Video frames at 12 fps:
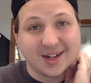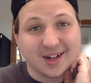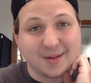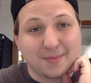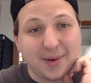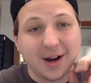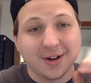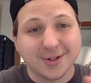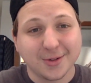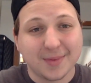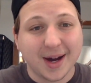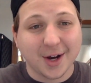compared
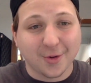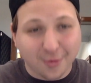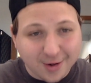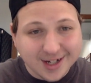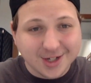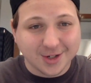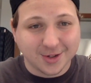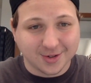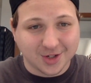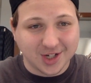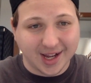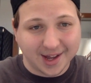to my original
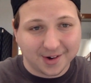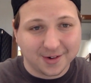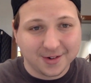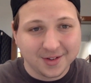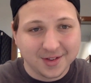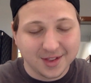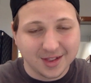channel,